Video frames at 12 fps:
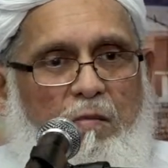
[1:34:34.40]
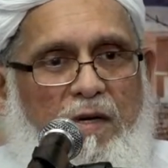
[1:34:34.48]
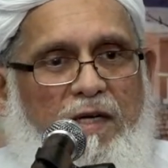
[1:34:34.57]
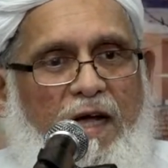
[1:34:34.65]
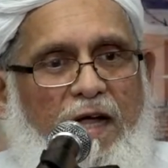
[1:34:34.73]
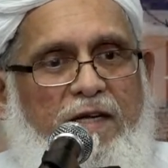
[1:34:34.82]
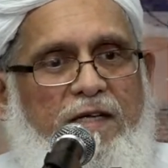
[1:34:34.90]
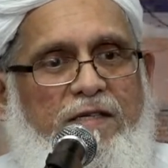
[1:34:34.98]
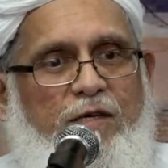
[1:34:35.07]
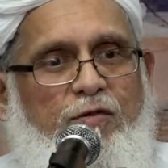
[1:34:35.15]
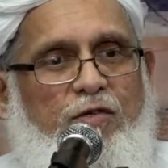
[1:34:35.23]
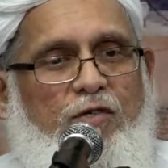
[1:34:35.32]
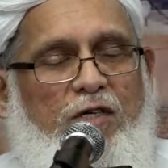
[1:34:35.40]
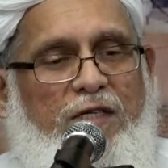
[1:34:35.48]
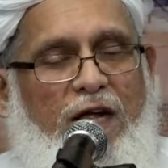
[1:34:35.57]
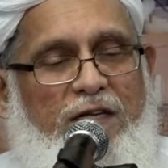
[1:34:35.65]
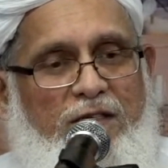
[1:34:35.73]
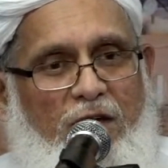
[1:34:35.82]
But the hadith literature
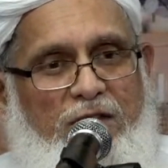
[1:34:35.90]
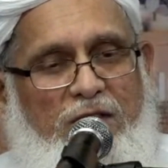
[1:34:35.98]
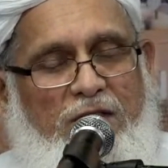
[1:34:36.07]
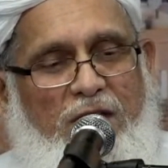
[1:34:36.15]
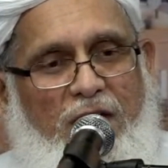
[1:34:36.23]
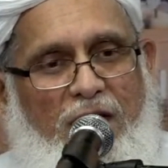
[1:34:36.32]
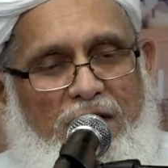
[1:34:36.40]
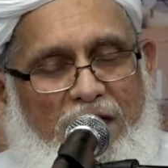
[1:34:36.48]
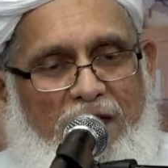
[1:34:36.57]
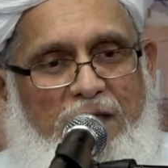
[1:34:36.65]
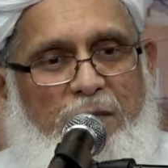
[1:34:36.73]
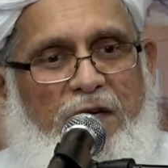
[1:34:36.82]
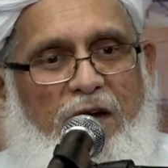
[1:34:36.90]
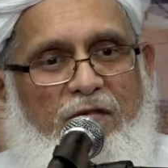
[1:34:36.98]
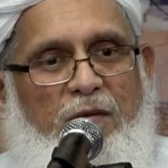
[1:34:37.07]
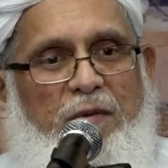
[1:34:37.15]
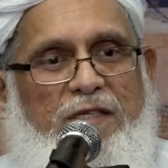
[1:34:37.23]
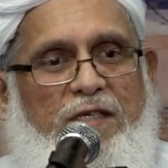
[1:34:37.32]
tells us that the
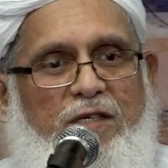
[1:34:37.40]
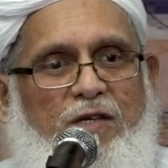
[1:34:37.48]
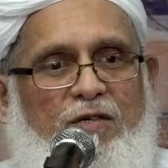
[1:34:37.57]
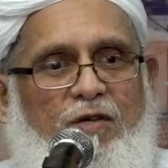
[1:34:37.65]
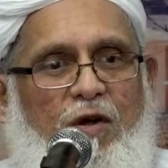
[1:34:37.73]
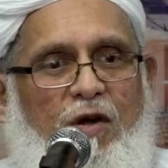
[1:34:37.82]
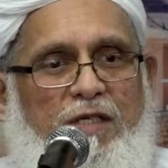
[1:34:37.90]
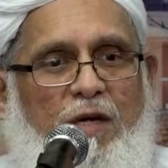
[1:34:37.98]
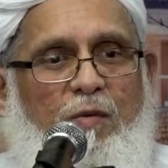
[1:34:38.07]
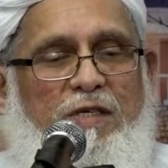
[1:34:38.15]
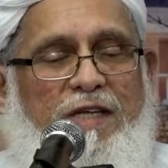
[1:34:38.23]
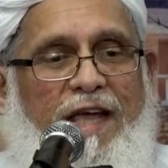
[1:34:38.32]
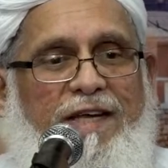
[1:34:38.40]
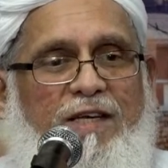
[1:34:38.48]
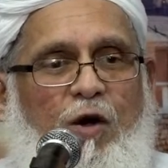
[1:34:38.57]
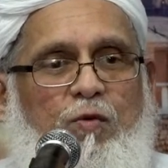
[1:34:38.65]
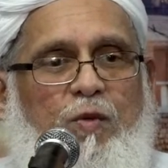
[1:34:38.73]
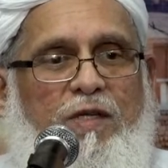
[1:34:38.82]
beloved messenger sallallahu alaihi wasallam was
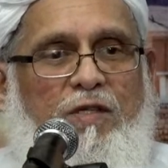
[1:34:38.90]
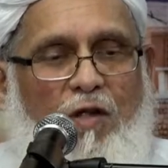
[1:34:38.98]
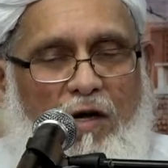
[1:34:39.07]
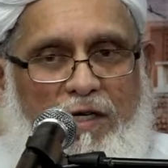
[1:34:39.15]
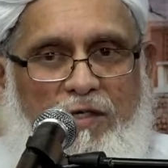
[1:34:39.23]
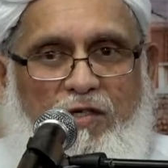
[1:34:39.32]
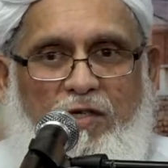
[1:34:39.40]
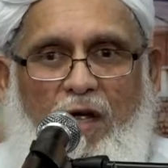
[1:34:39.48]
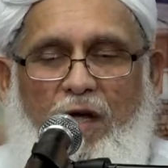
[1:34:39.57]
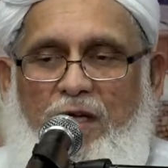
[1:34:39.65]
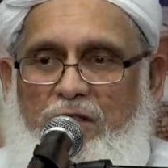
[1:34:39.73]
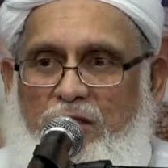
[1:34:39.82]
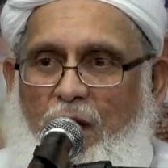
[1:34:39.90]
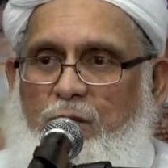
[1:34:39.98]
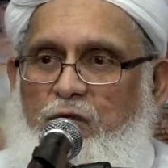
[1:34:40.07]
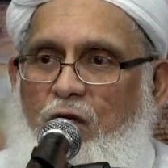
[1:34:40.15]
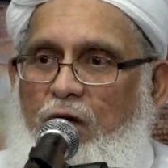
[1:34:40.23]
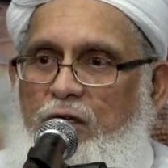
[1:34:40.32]
endowed with knowledge.
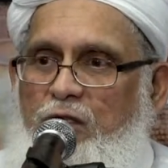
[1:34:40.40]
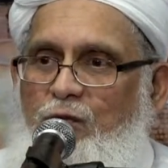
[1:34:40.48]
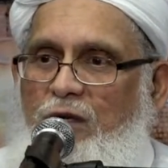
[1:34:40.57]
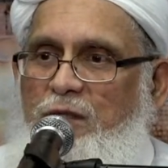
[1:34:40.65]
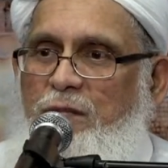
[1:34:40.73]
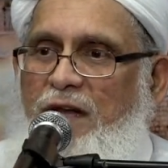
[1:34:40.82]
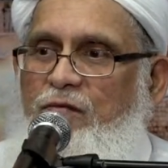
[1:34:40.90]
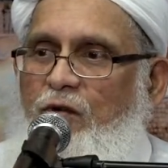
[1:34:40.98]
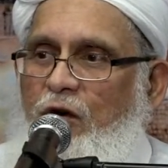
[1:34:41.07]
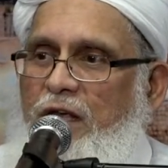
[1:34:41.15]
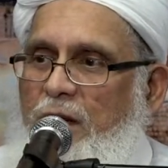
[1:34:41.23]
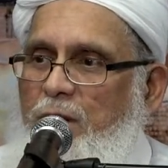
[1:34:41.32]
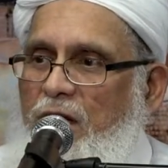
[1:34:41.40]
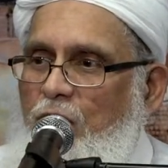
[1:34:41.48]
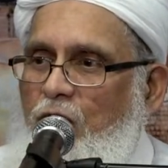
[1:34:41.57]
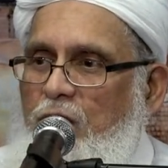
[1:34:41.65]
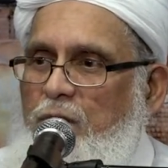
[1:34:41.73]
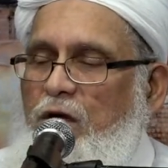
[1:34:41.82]
Some knowledge was meant for him
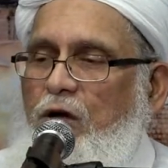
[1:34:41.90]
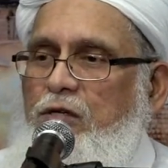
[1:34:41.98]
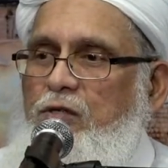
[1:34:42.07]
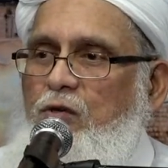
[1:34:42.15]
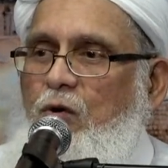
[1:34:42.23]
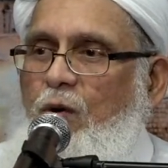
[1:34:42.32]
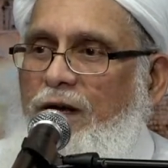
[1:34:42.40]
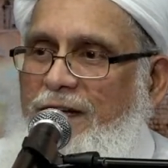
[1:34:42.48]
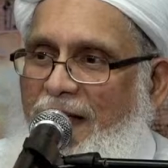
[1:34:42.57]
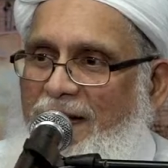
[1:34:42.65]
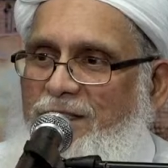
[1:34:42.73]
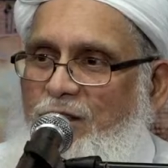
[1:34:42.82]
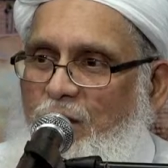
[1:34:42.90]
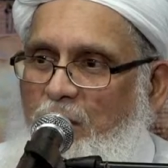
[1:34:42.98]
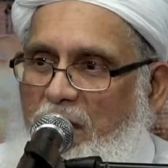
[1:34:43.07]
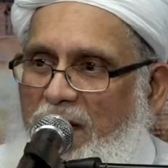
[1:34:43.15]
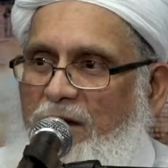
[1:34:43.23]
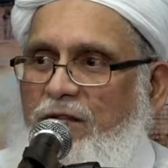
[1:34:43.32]
alone because no one else
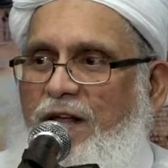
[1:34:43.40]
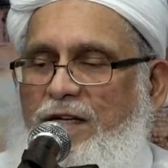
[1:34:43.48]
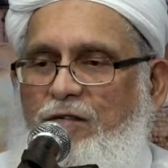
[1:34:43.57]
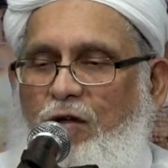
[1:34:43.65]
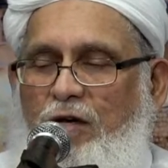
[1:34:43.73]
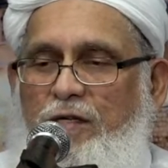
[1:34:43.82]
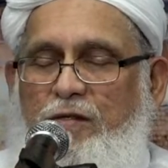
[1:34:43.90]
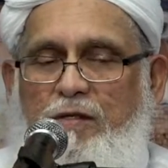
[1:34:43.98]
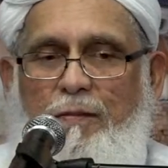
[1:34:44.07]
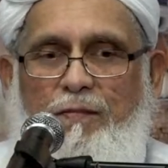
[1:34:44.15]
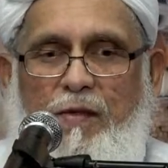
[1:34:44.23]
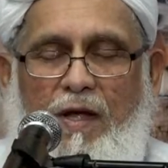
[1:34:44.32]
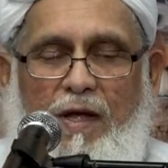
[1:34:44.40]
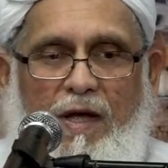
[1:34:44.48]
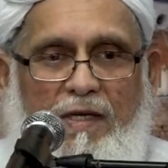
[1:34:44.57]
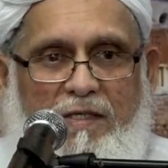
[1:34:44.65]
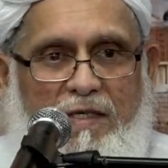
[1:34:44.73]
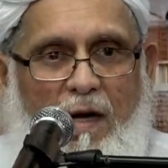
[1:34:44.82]
could bear that knowledge.
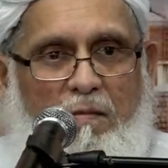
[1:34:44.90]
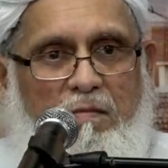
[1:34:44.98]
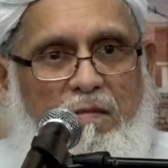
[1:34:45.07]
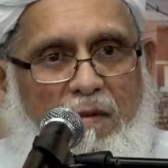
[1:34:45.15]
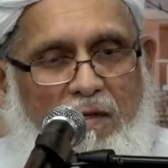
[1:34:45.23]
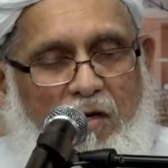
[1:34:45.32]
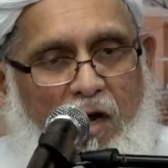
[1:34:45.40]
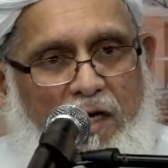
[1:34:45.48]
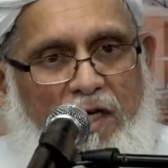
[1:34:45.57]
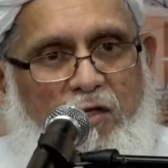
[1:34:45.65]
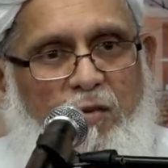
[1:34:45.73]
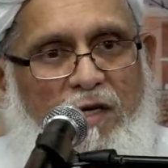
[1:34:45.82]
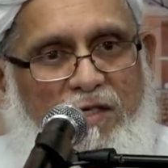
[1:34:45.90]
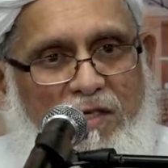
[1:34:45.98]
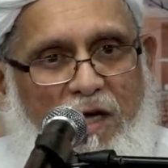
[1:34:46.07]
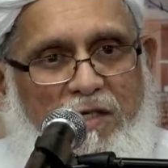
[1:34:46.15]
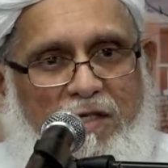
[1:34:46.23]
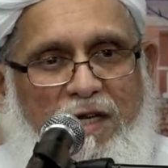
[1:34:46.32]
Some knowledge was
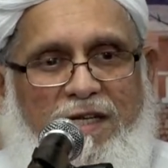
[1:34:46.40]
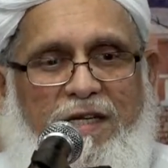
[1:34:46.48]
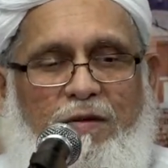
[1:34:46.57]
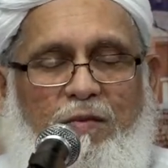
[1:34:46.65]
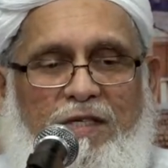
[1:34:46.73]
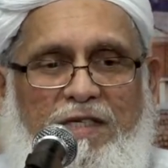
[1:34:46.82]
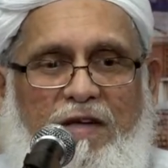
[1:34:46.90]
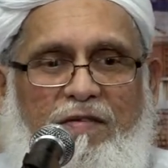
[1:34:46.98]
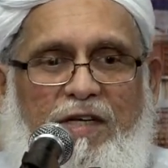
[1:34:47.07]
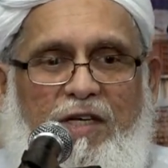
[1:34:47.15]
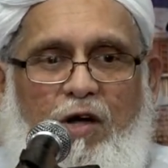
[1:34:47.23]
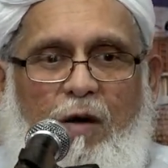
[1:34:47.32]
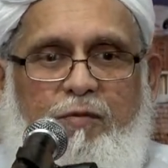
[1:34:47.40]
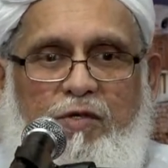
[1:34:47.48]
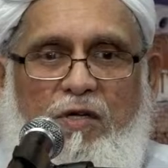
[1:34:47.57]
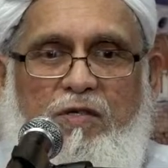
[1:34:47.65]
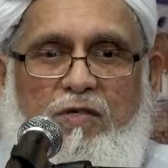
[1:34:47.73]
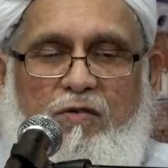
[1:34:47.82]
such that he was given the
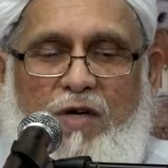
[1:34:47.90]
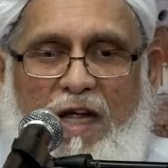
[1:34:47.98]
option to